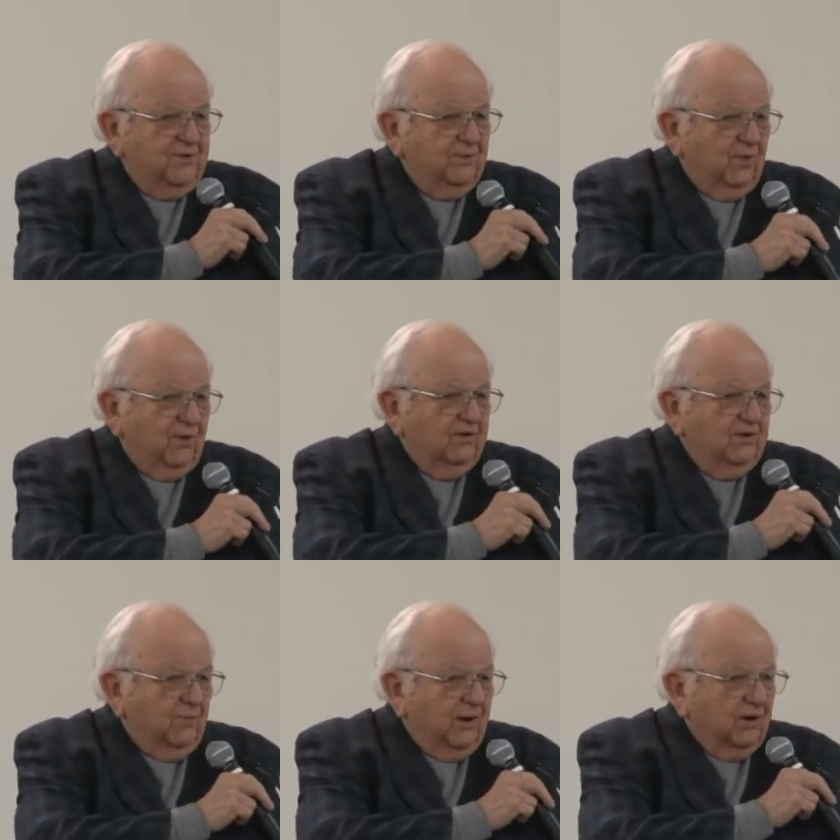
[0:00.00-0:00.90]
you worry till
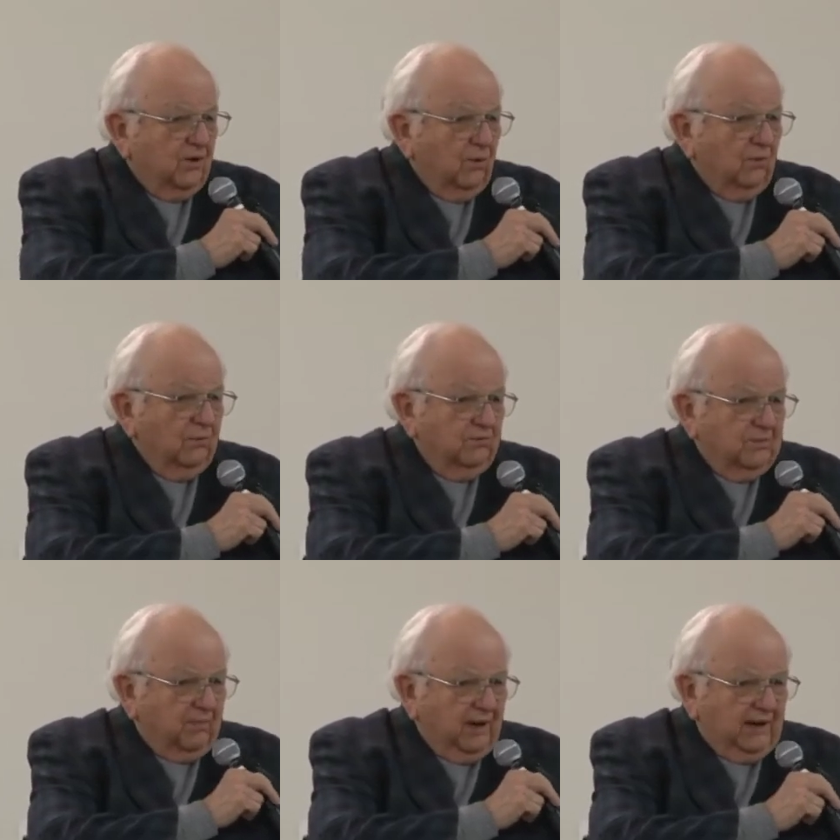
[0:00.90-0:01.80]
you wear a cord on
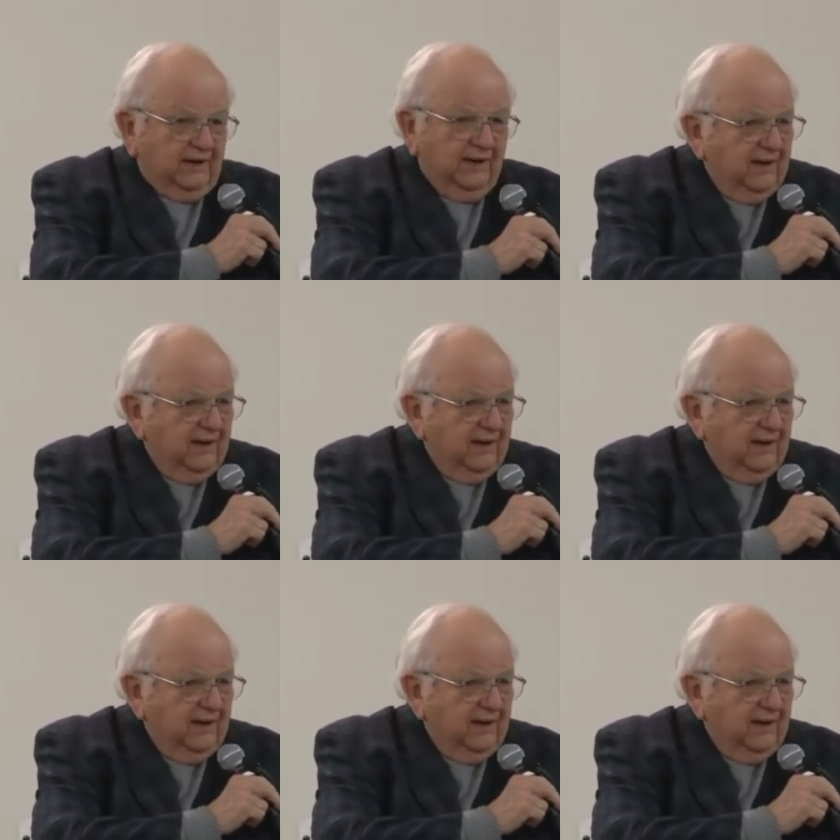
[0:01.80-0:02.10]
your brain.